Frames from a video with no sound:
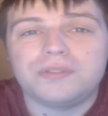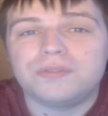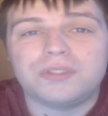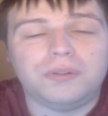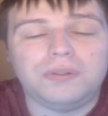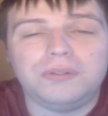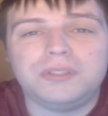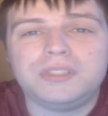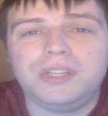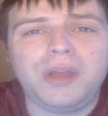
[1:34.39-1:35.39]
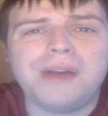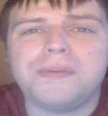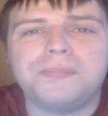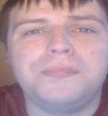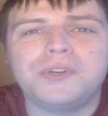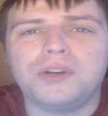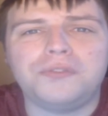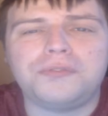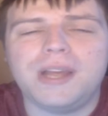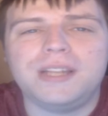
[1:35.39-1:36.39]
so let's say you have a
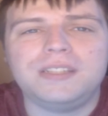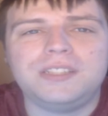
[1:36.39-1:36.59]
girlfriend,